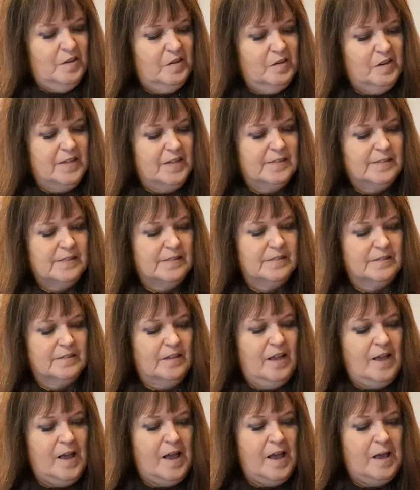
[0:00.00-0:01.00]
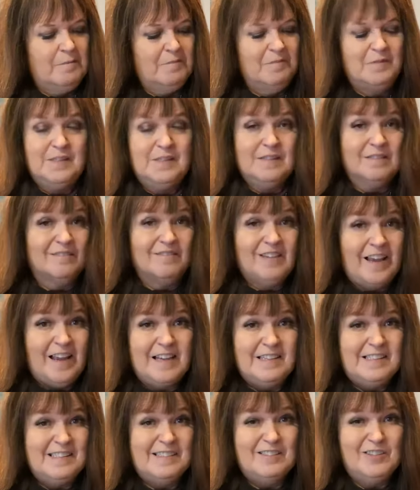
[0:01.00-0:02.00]
Because like
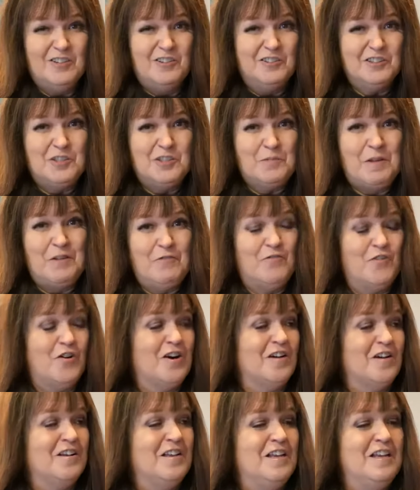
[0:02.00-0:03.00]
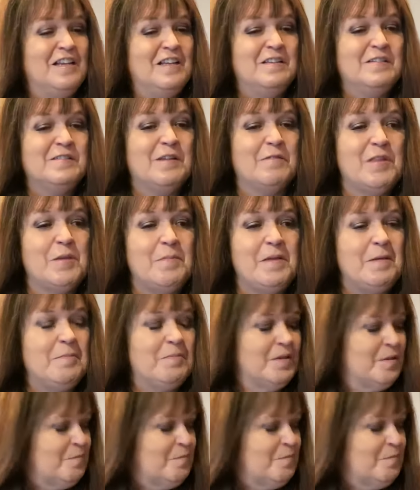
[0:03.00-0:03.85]
I told you before, some of the people in